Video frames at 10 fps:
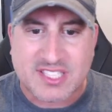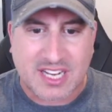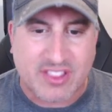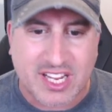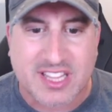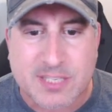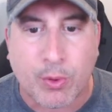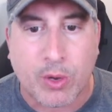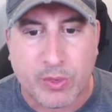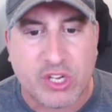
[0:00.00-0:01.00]
and I think at this
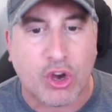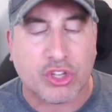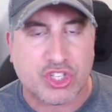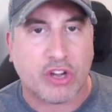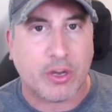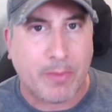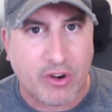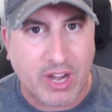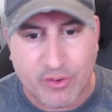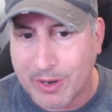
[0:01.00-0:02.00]
point we can call Johnson a better
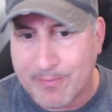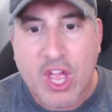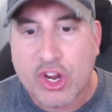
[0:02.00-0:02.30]
heavyweight.